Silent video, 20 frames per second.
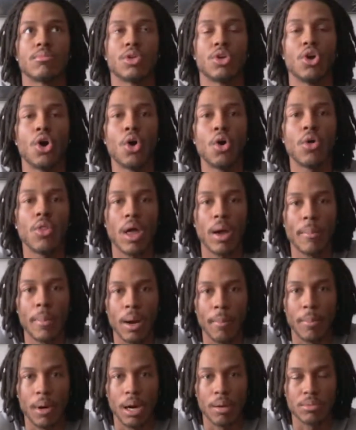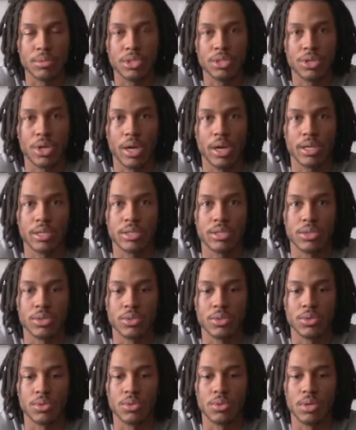goal that my mom was trying
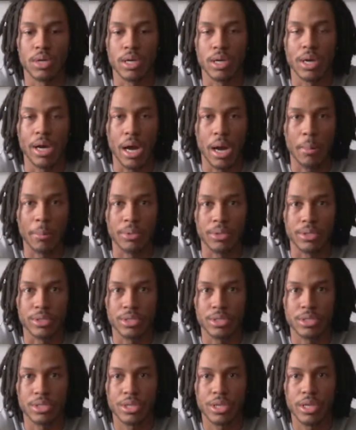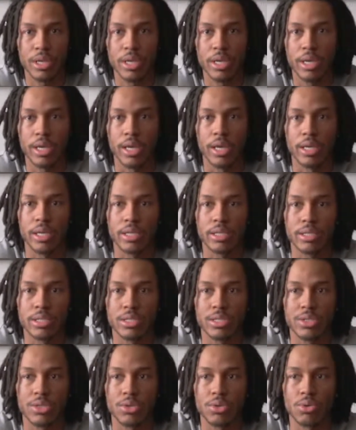to accomplish is
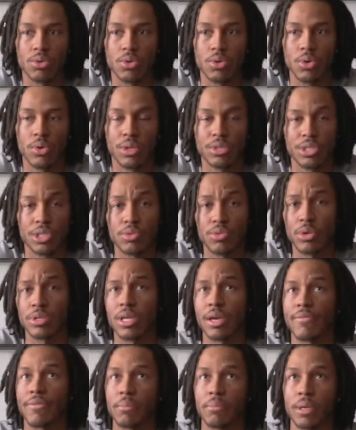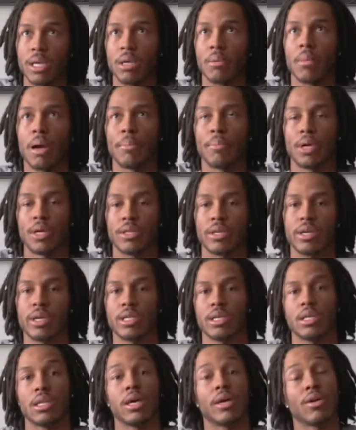and she wrote that for me and my brother,
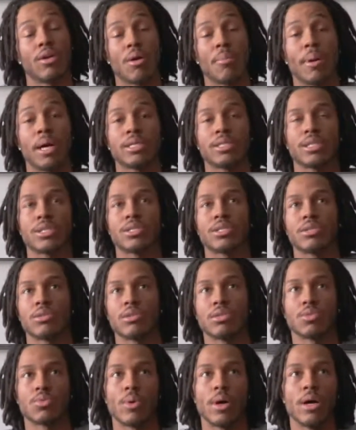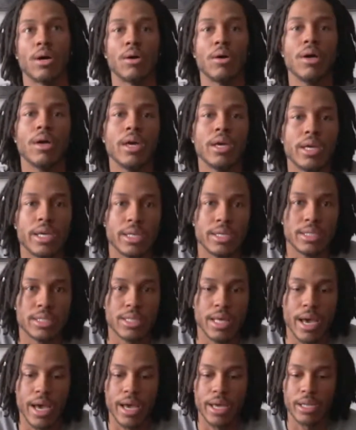and then later on my sister as well, is
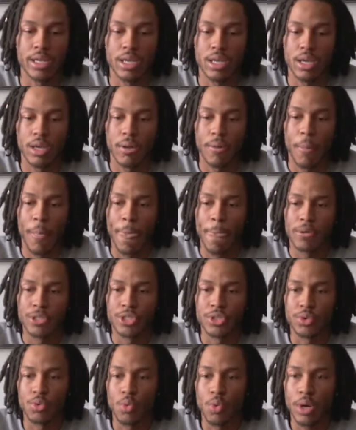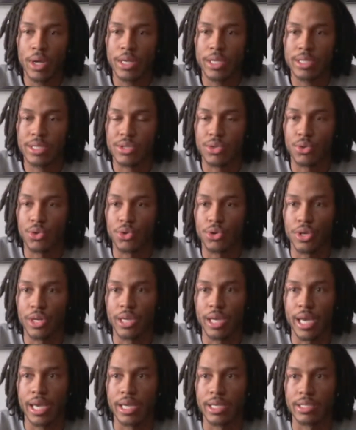that she wanted to
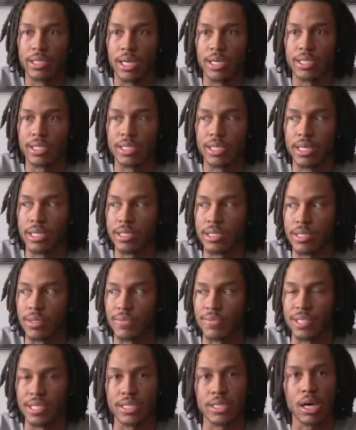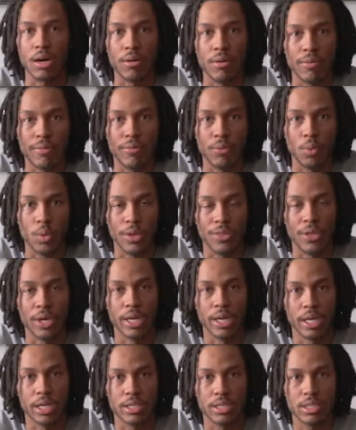create a sense of self
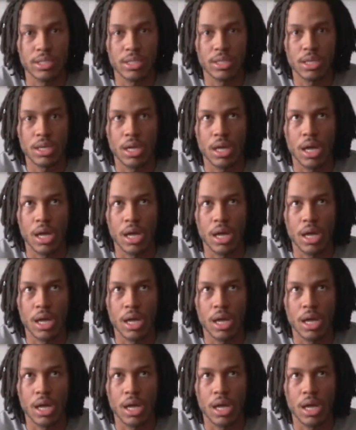within us.